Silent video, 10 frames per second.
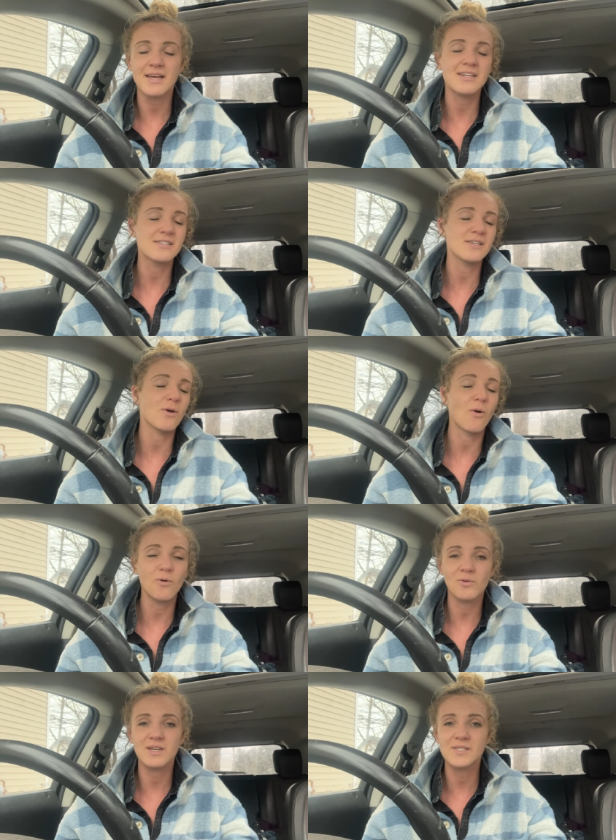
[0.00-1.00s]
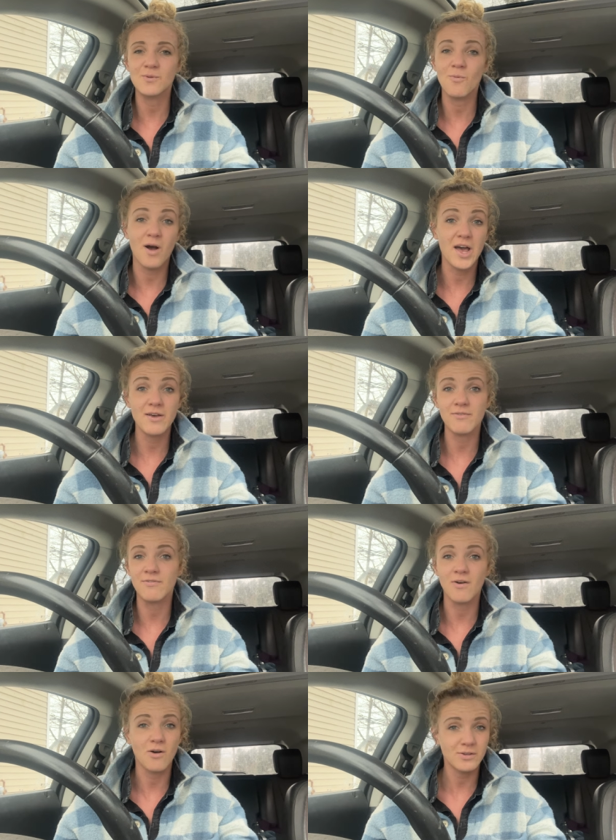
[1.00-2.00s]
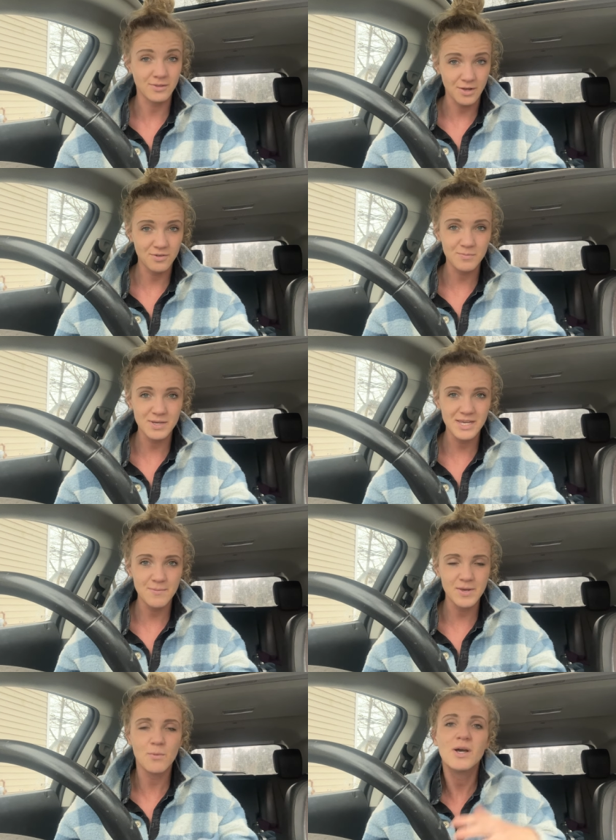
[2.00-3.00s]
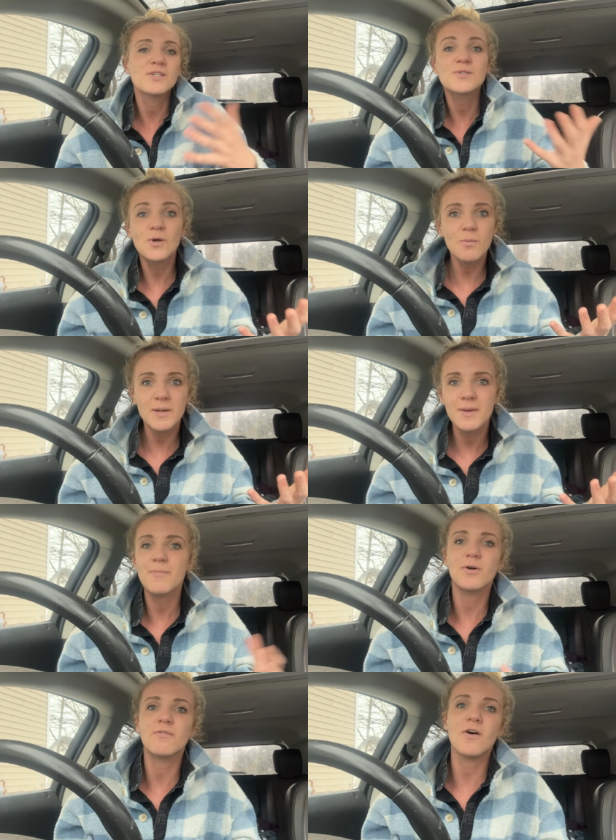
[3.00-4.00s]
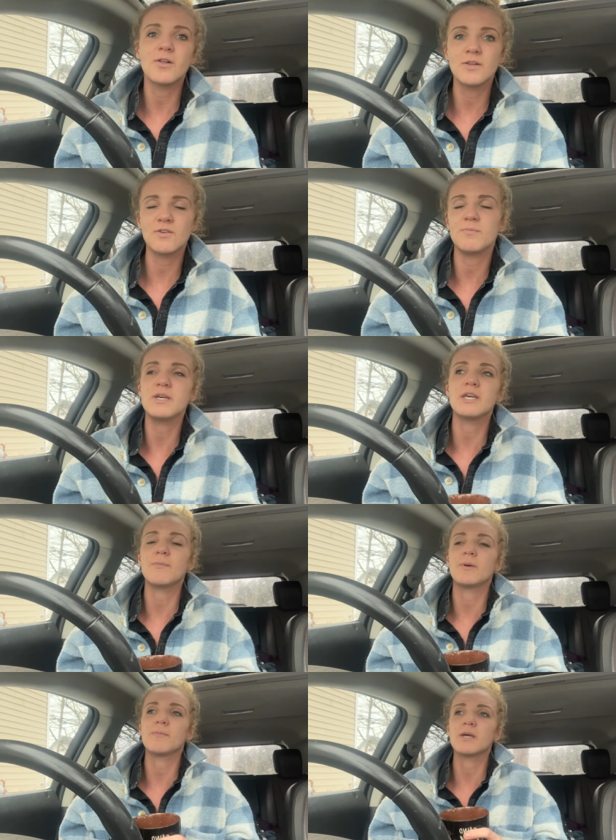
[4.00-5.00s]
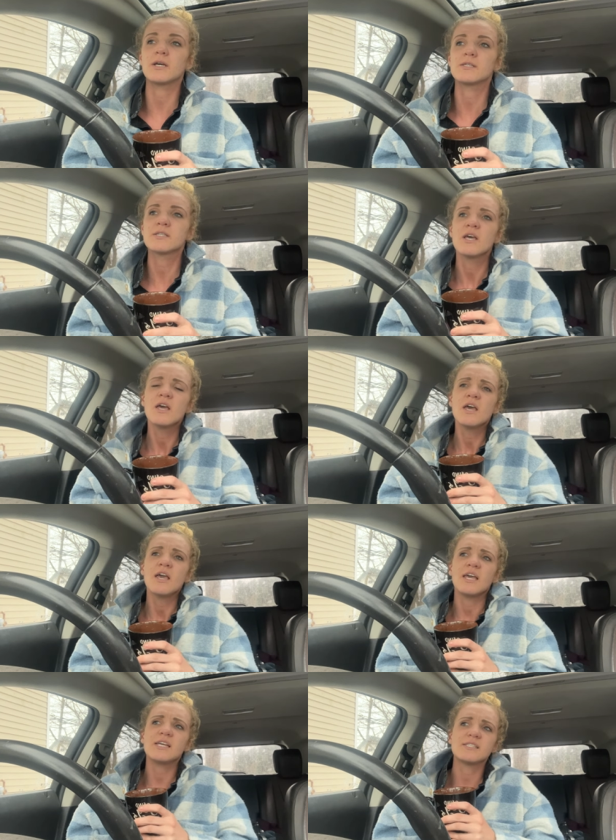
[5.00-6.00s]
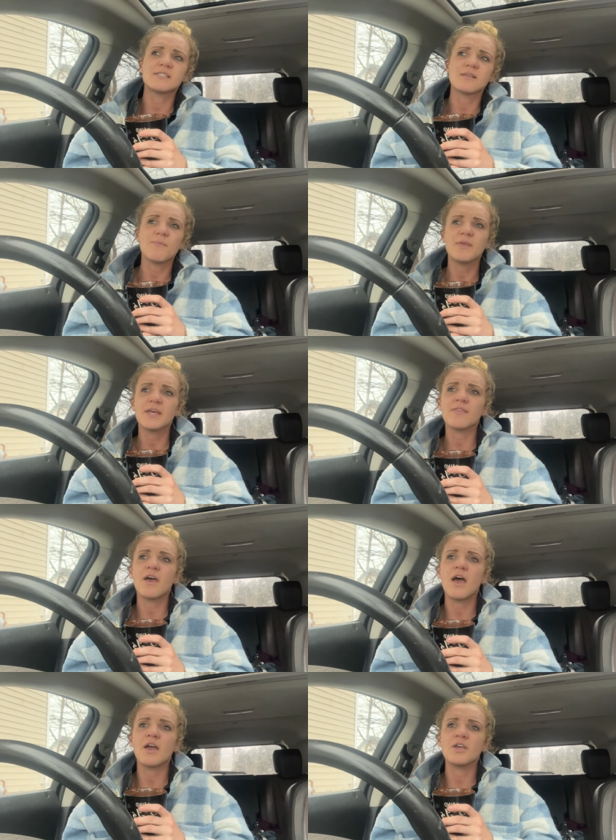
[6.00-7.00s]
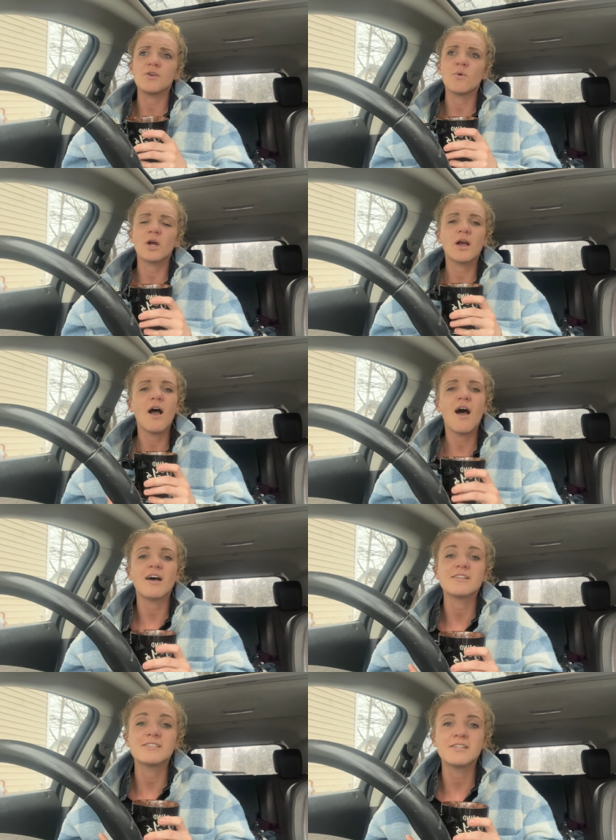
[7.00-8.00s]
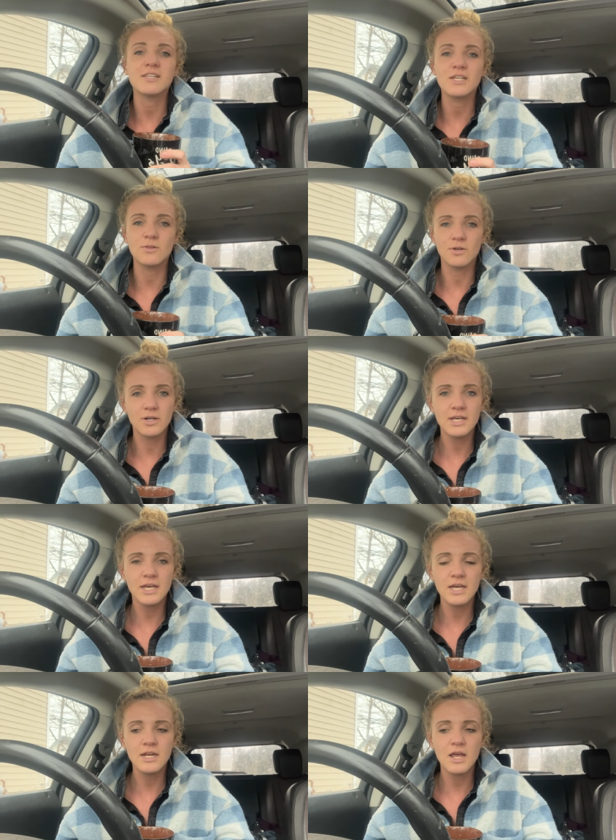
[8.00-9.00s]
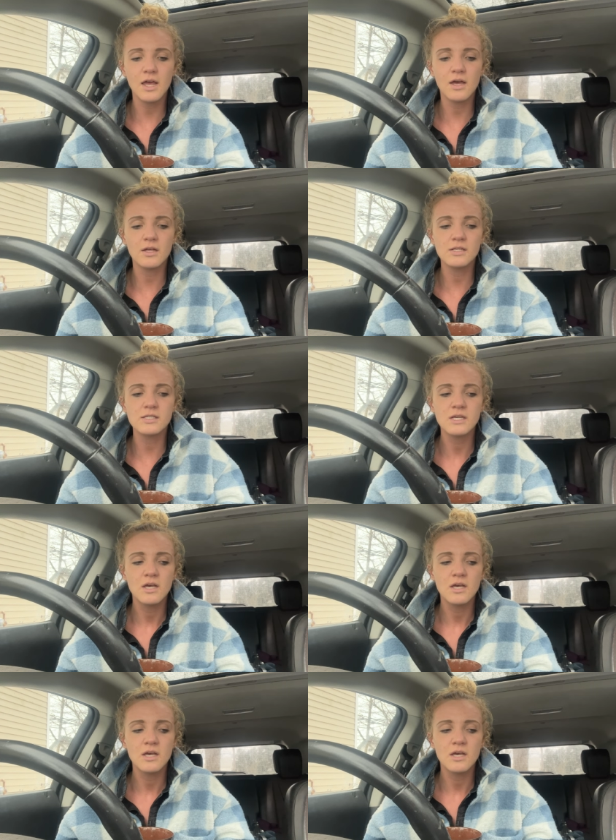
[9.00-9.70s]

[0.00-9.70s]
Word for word: That is the whole reason why I've fallen in love with beekeeping, and why so many people have fallen in love with beekeeping, because it's something that you are constantly learning in, and